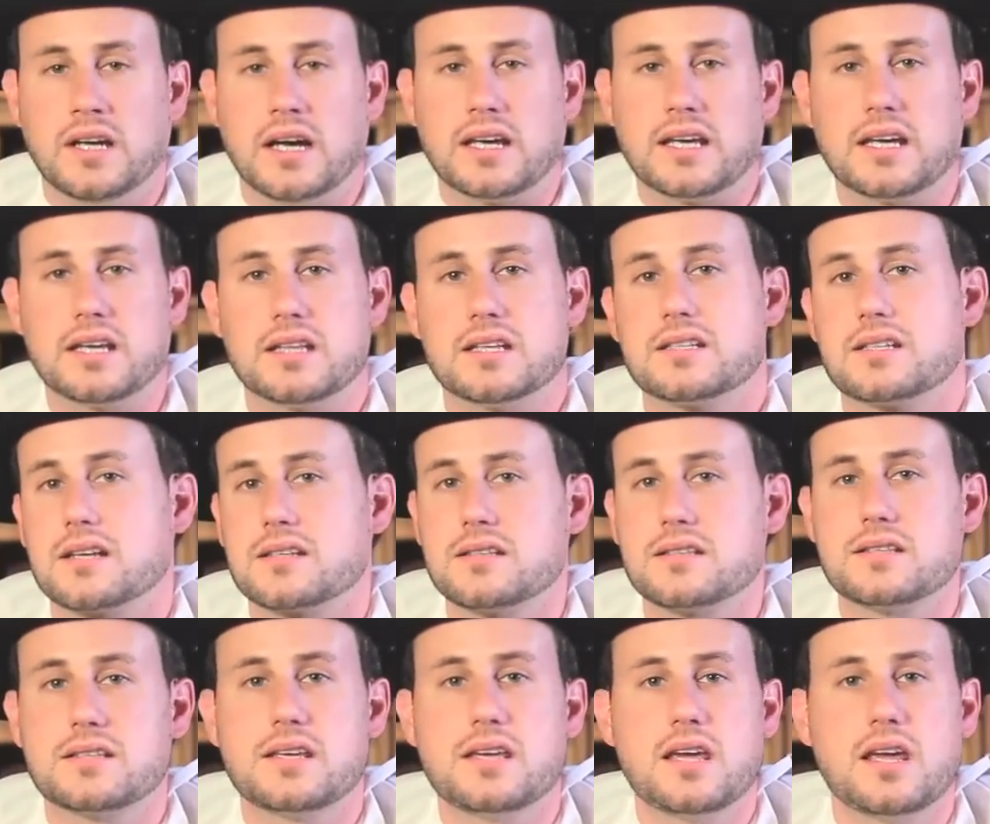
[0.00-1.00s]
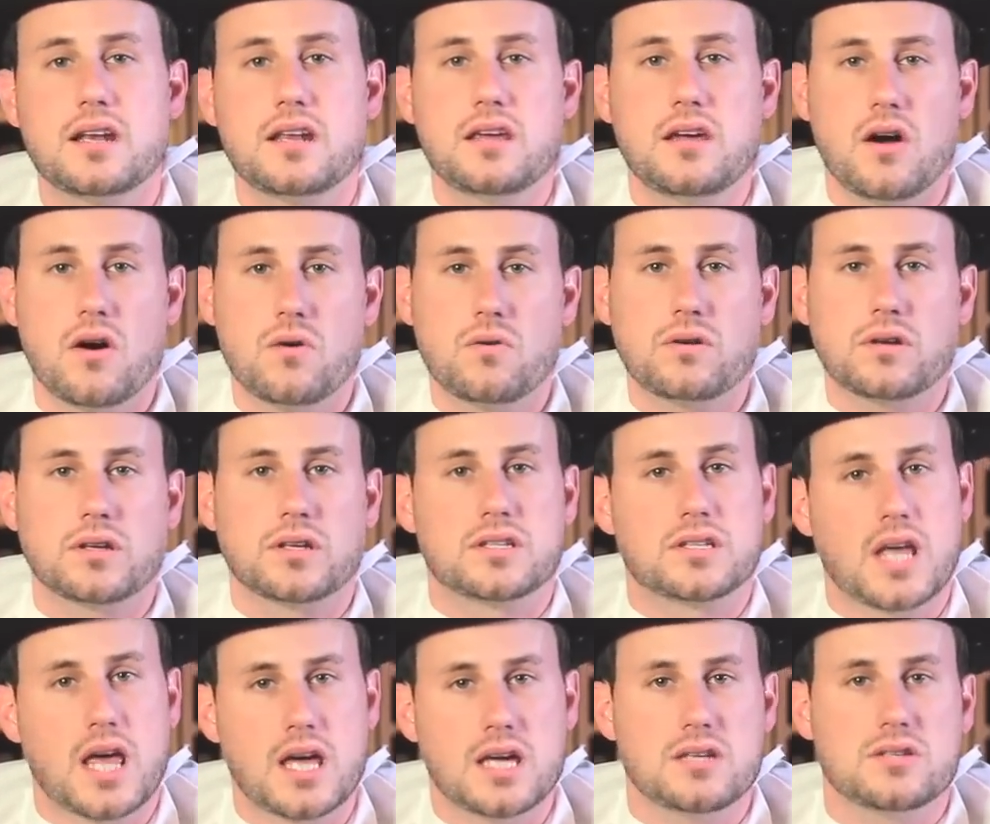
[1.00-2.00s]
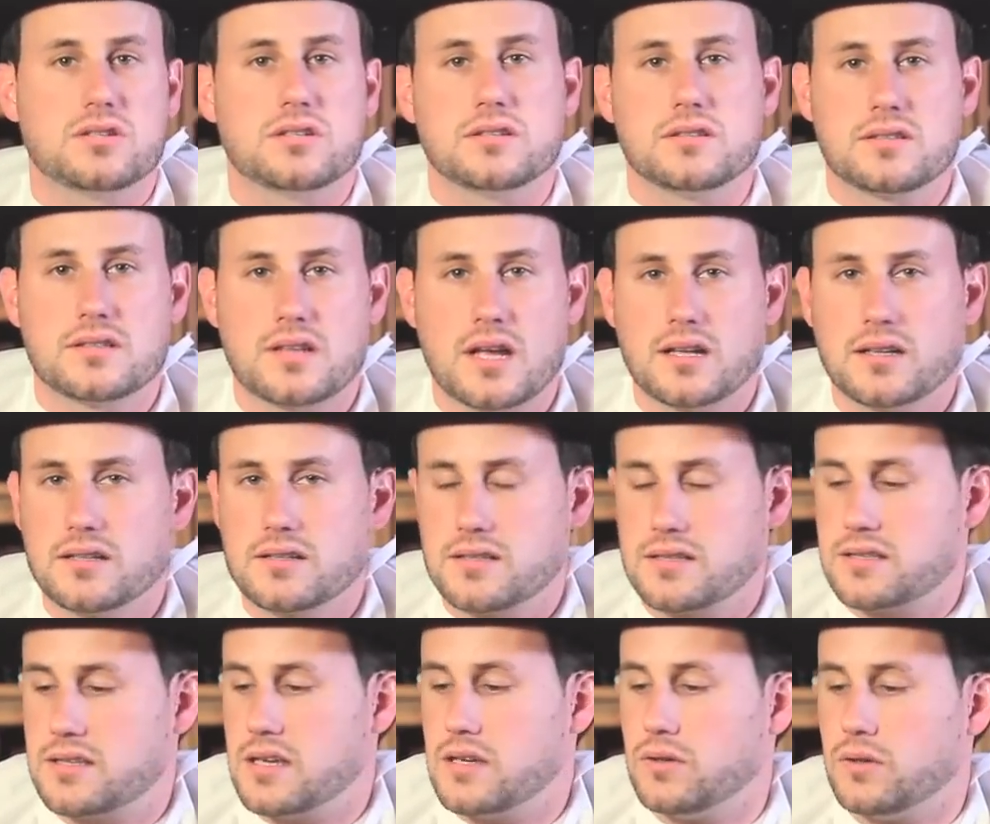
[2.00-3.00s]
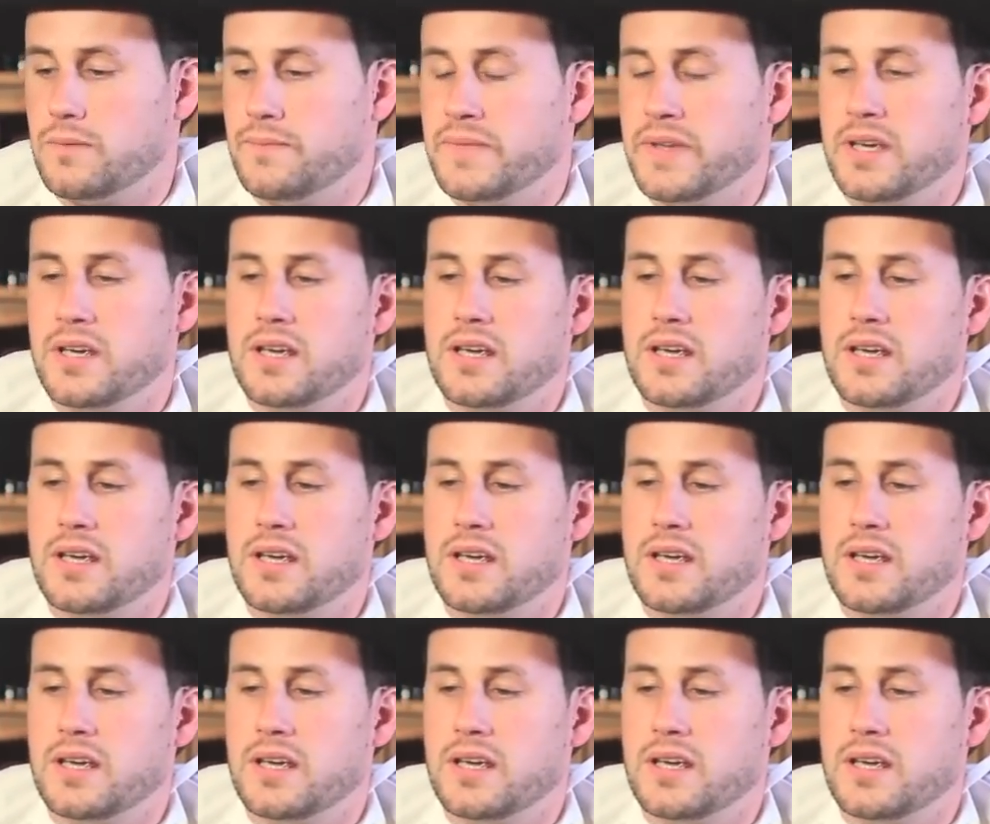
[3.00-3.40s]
Again, this doesn't see any oak. It's aged in stainless steel.